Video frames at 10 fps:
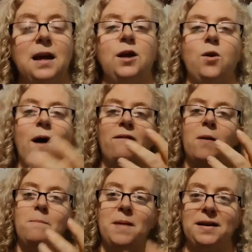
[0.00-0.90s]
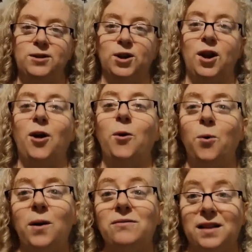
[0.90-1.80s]
you have a mental
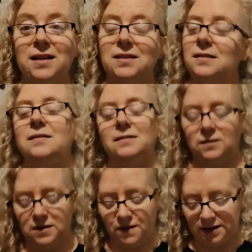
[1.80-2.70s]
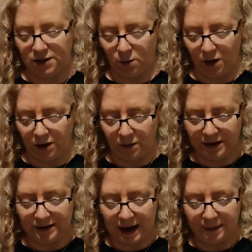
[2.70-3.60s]
equivalent. It's a fancy word that we
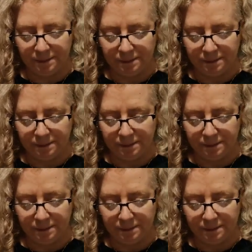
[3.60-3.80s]
say.